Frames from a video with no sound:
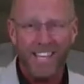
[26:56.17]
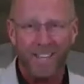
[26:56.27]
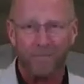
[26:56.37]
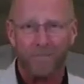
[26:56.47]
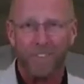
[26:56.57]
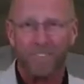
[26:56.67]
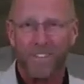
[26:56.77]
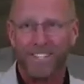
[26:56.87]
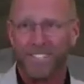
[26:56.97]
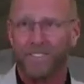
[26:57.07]
him
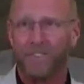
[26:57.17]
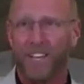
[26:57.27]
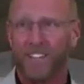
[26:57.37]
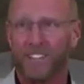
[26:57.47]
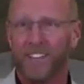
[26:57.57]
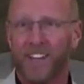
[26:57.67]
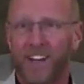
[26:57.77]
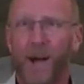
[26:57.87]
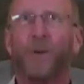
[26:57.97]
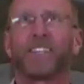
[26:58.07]
face to face.
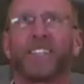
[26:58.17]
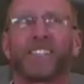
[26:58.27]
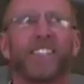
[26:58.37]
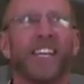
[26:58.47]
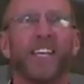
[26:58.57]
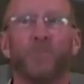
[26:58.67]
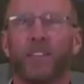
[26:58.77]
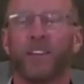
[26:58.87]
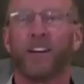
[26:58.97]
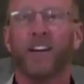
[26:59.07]
I want to sing
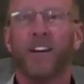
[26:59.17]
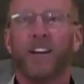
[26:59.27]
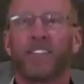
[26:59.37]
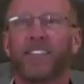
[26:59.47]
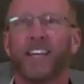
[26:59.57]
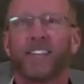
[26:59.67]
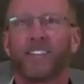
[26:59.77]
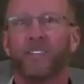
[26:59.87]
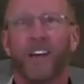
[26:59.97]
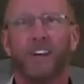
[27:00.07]
with the saints
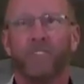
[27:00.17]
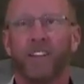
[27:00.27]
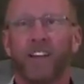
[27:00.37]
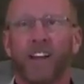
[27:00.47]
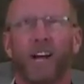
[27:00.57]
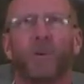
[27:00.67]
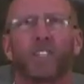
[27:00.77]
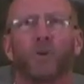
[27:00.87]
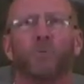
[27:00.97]
of heaven. I want to